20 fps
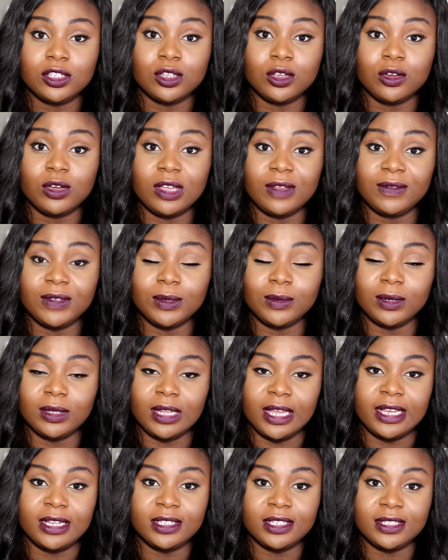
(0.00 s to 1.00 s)
So if you
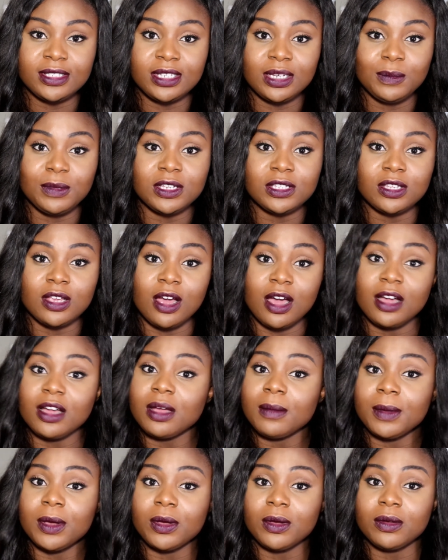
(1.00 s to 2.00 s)
would like to see me
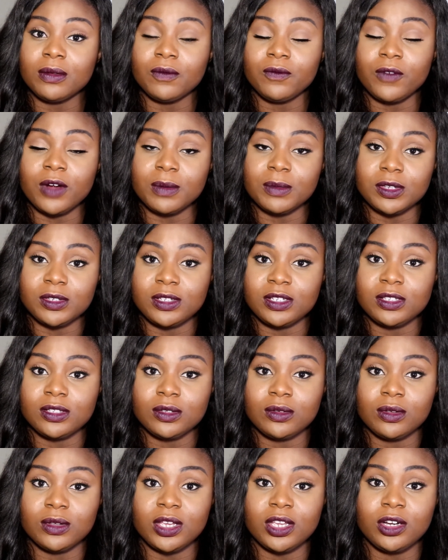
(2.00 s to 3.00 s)
talk about pharmacy
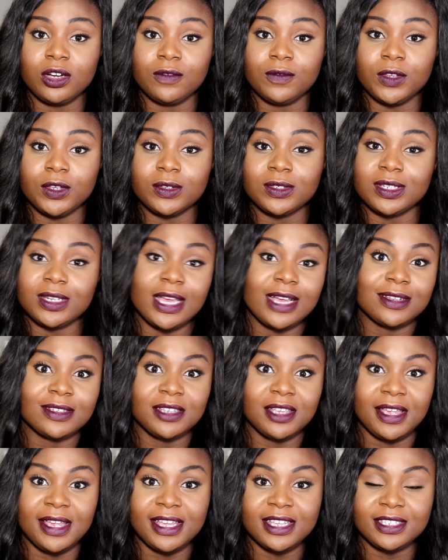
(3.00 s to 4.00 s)
school interviews and how
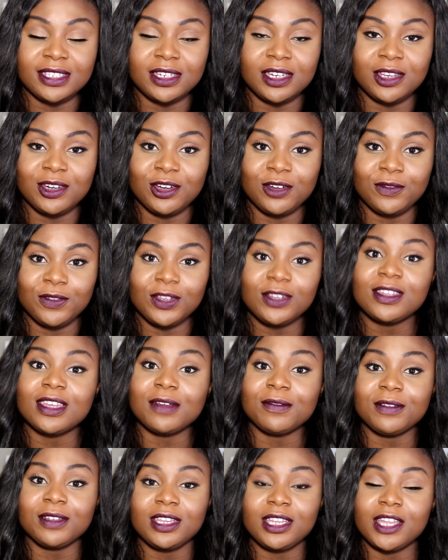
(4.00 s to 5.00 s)
to ace an interview,
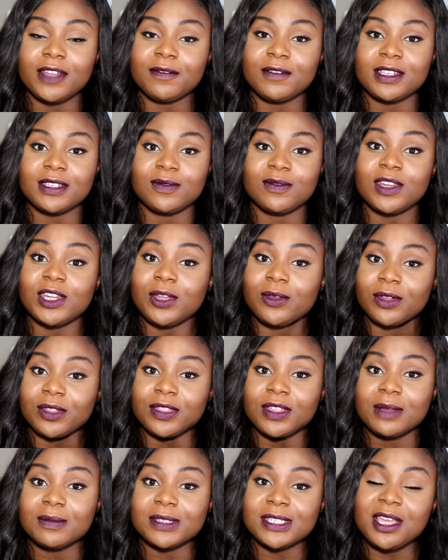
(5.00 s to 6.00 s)
definitely give this video
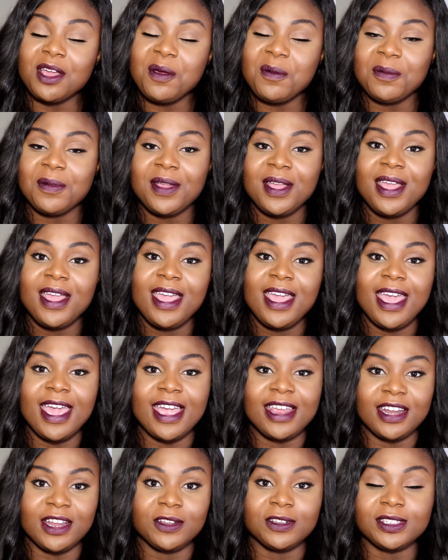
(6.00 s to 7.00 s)
a thumbs up,
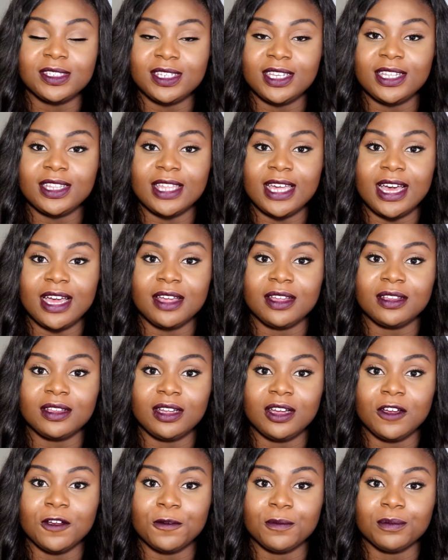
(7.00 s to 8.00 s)
and I'll see
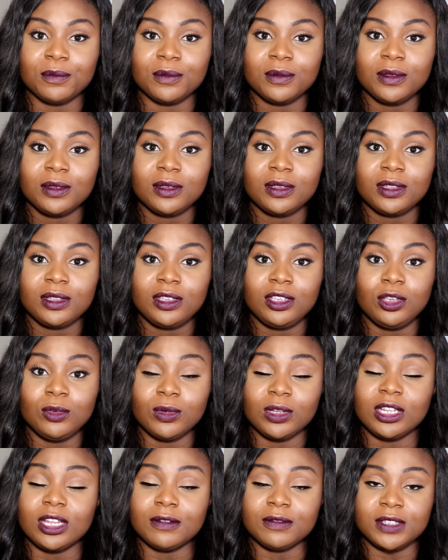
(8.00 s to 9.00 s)
that
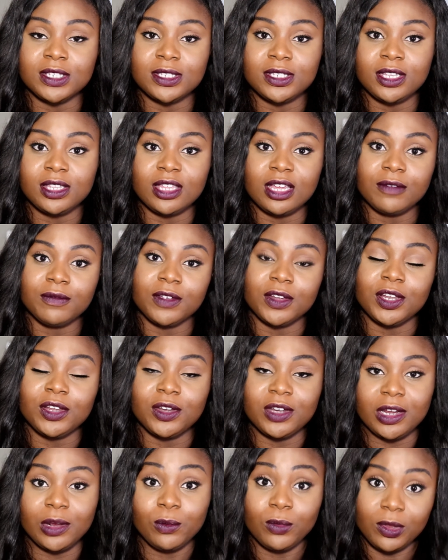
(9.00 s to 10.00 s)
you would love to see that
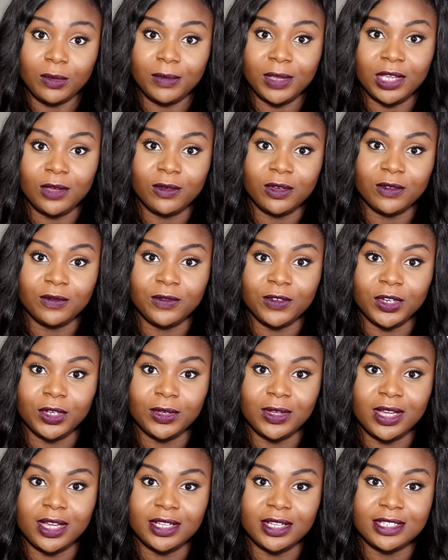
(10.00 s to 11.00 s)
video, and I will make one for
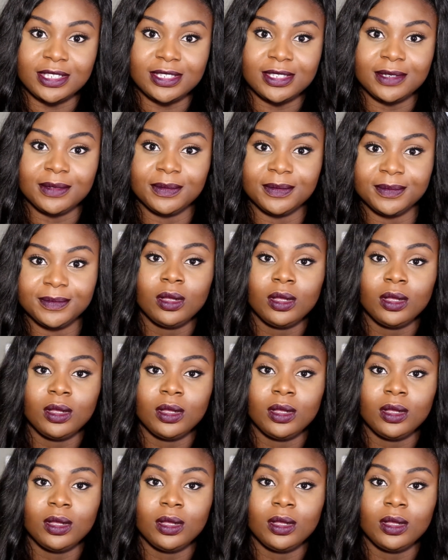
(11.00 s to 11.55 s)
you guys.